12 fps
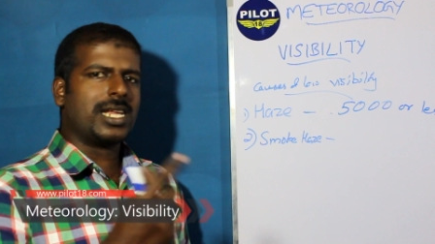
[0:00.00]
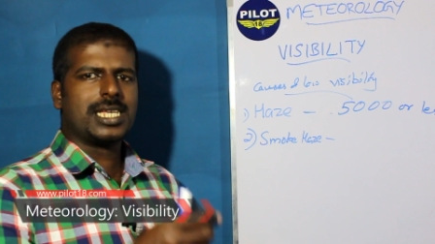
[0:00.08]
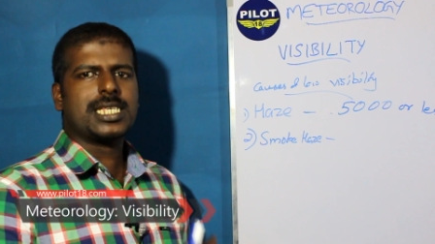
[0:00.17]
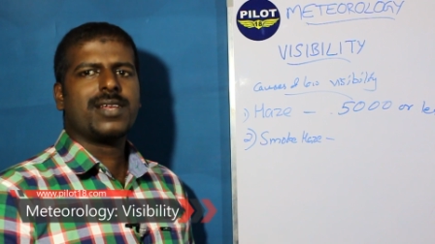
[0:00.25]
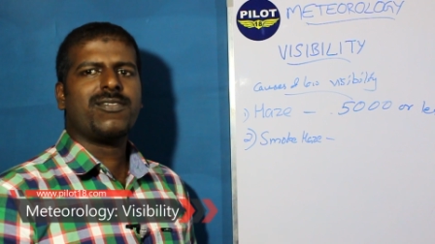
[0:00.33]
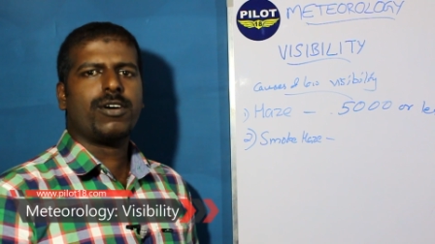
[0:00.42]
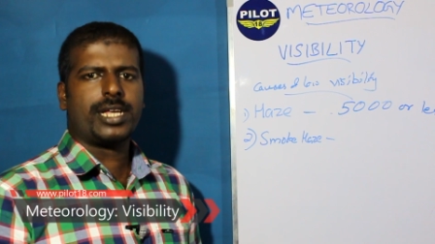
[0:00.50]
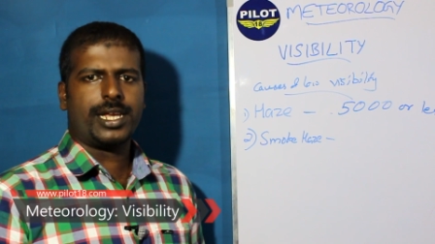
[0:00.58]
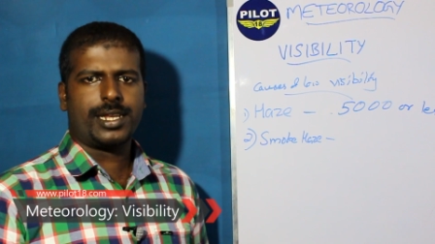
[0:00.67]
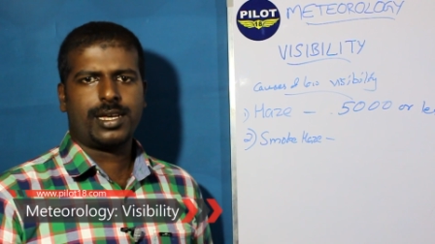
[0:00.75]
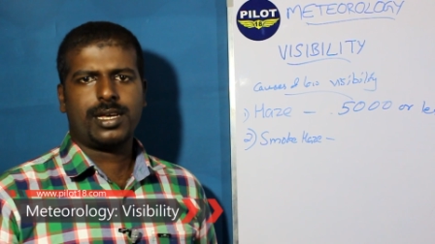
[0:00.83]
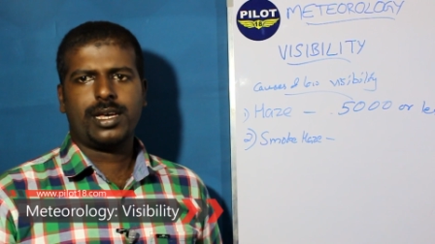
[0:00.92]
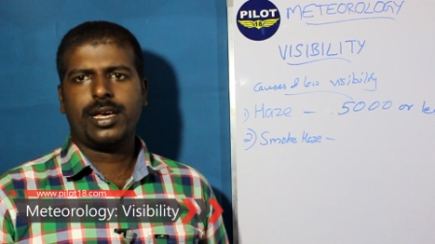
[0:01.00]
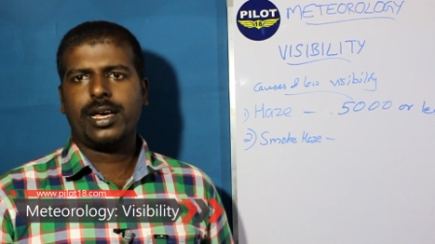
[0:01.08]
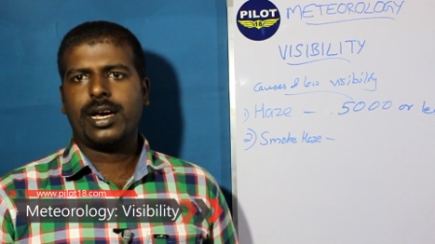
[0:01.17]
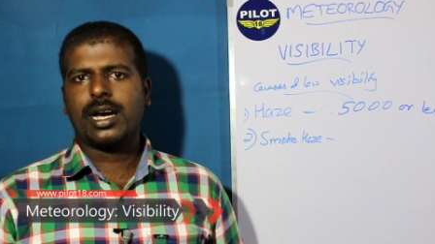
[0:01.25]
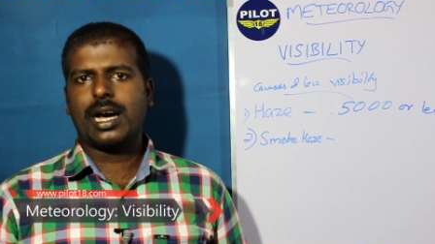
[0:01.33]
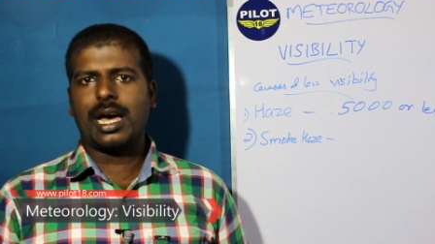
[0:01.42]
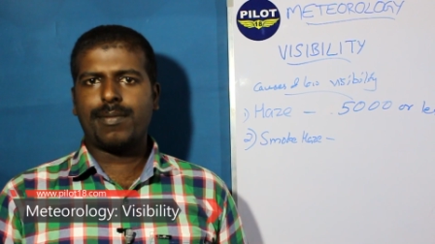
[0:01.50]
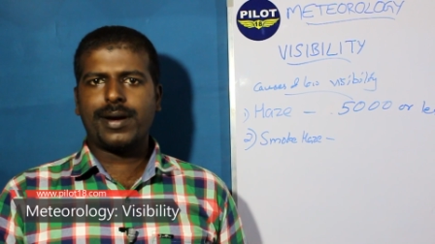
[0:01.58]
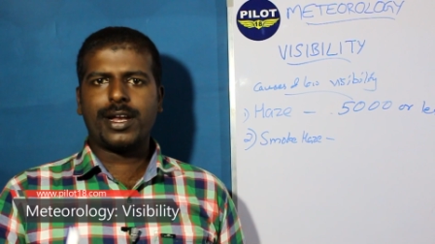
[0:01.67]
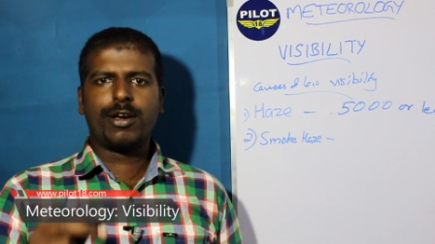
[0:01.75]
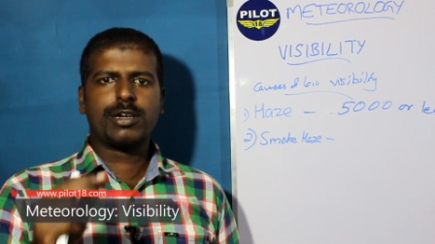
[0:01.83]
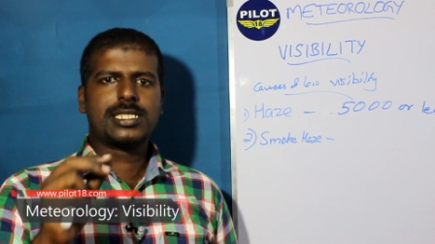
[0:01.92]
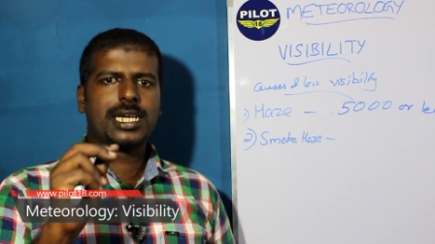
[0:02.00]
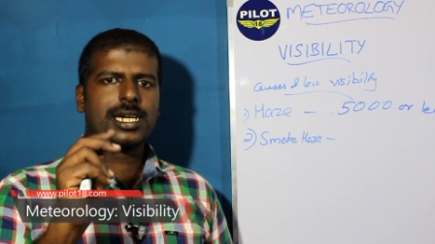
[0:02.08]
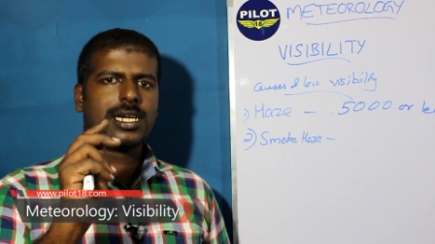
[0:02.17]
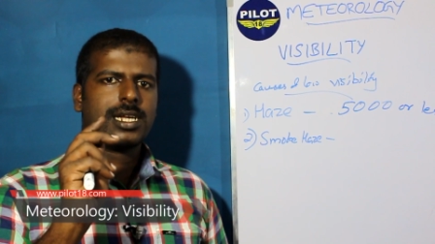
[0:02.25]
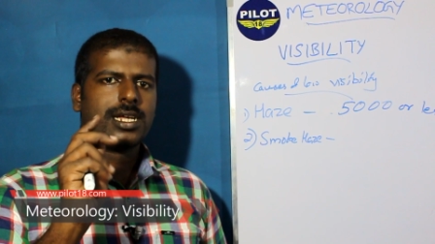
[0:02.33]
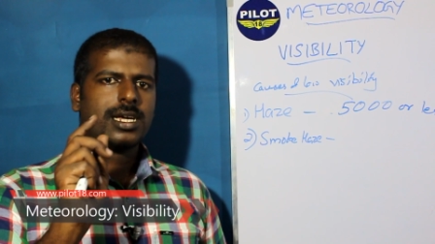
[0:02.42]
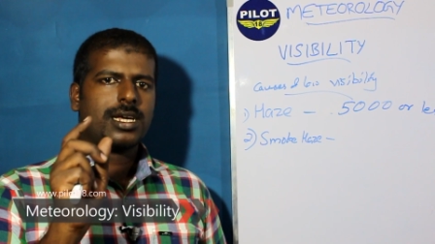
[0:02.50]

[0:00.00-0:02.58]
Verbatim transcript: reason for that carbon dioxide